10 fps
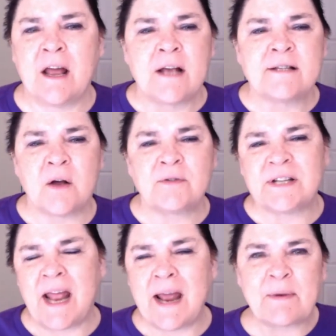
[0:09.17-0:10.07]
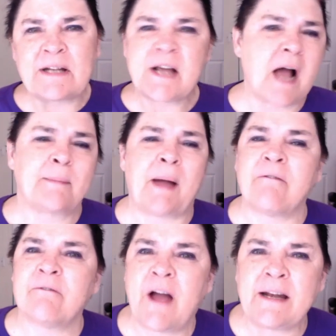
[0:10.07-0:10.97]
So today I'm going to talk about
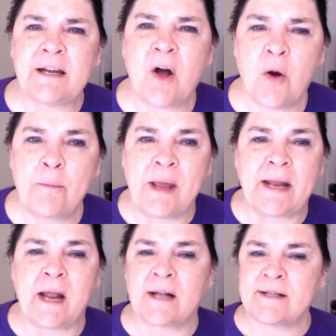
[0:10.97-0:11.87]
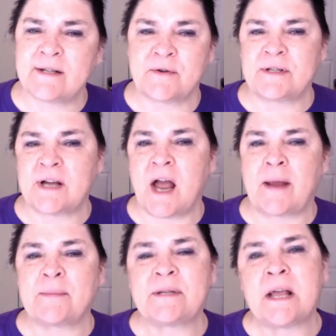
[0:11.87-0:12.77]
finding hope in uncertain
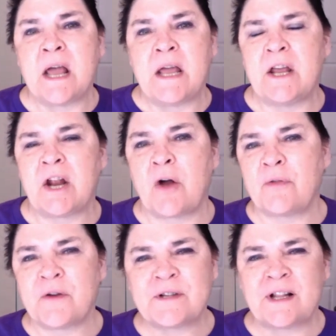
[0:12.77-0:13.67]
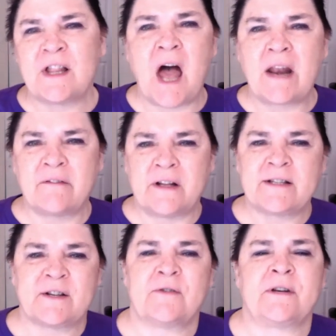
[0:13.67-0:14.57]
times. You know, there's a lot of
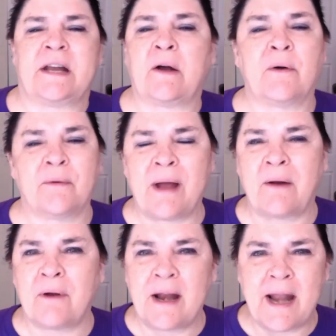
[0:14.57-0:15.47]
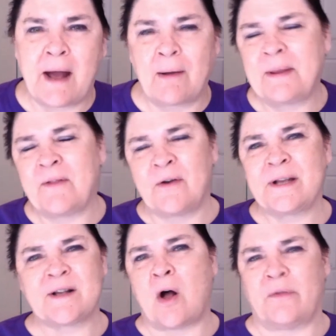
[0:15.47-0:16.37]
uncertainty going around right now. I mean, there is
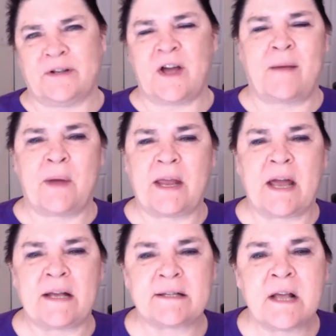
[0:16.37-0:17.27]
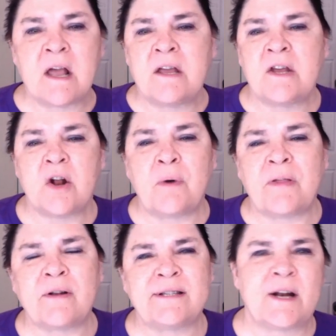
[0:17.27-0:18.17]
all the time, I guess. You know, whether
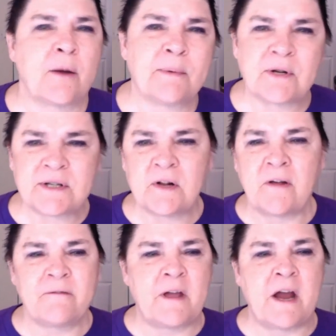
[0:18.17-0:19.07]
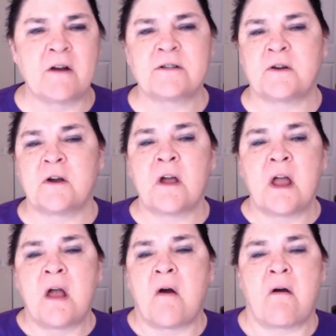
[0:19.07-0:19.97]
it's in our personal affairs or
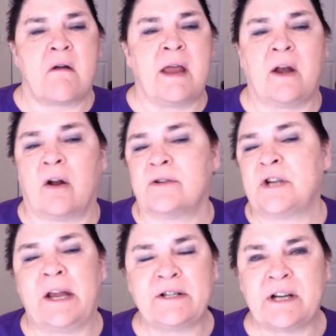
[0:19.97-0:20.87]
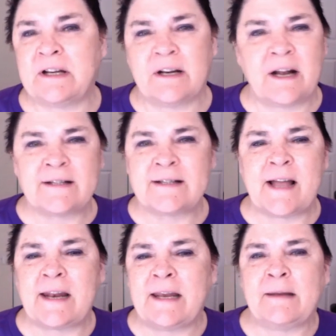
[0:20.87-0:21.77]
or in our changing and
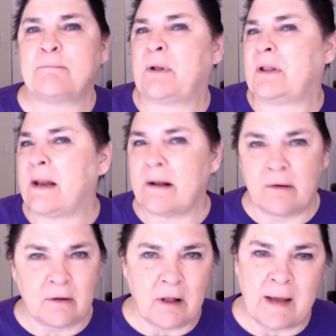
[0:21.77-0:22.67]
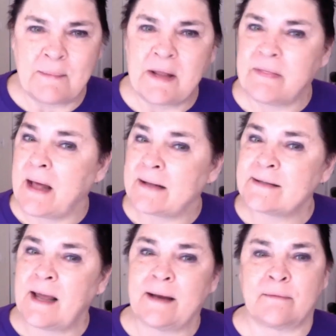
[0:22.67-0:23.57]
unsteady political climate, that's
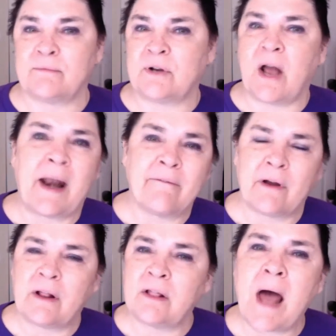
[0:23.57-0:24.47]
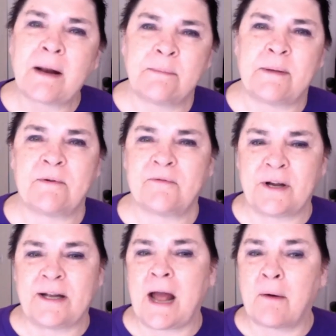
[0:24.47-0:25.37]
like got a lot of people
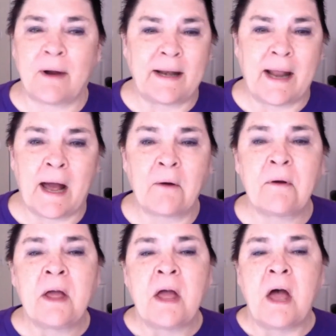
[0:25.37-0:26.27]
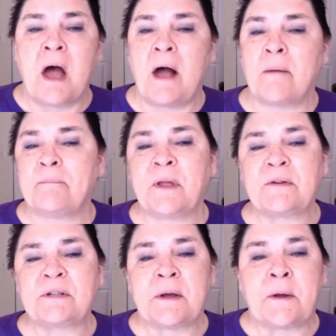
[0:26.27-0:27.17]
freaked out right now. Um,
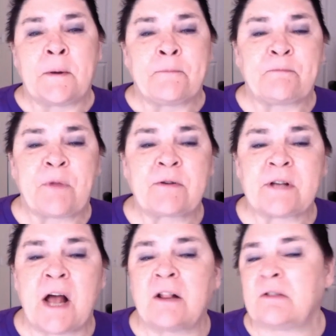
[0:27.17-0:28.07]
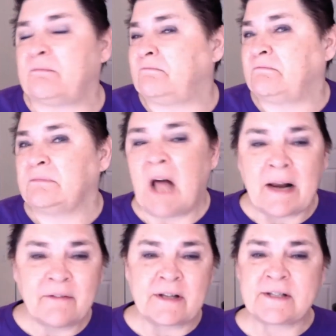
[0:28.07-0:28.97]
there's there's a lot
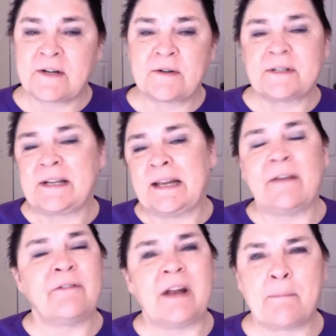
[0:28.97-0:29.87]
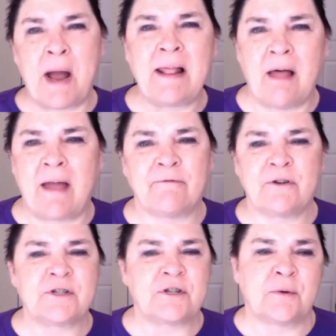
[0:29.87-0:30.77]
of uncertainty even in my life
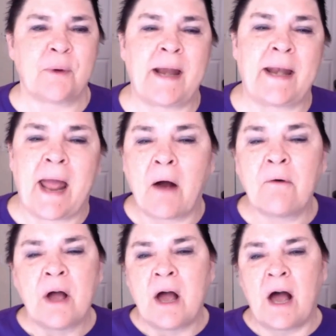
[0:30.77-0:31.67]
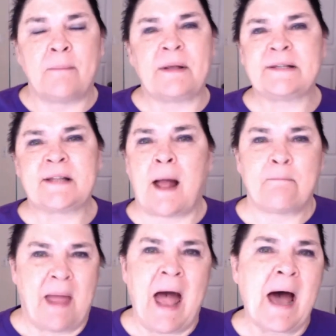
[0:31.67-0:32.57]
for sure right now um, it's not
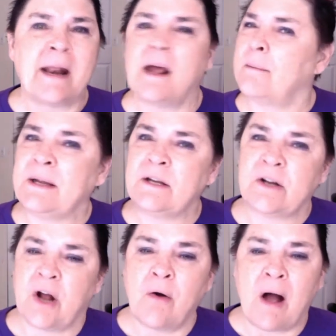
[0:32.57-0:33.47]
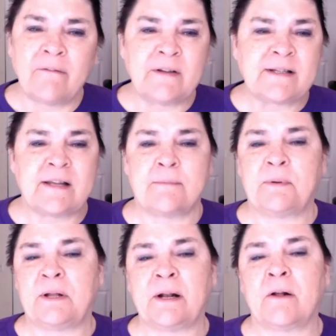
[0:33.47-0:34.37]
bad i mean you know obviously the
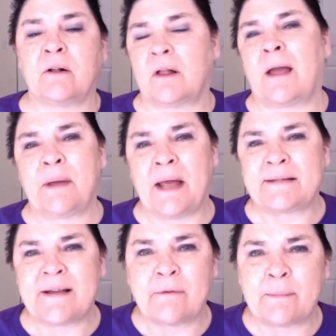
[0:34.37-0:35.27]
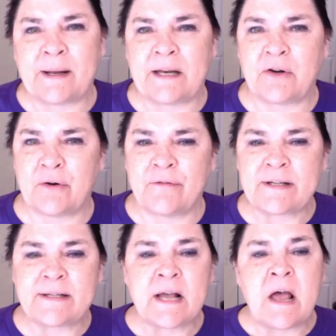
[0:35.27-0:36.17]
political climate has everybody
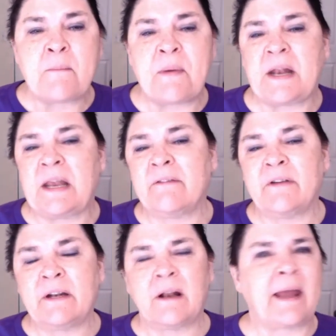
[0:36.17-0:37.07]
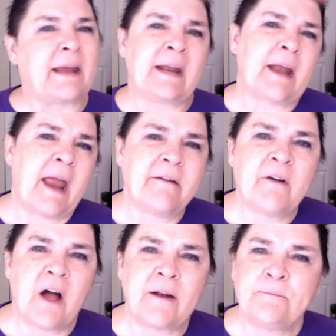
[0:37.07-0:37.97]
nervous but even like in
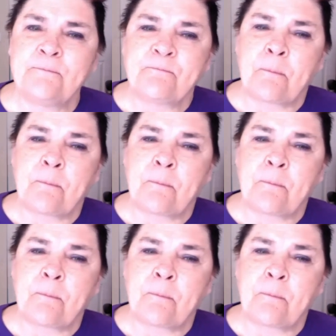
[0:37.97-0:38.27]
avon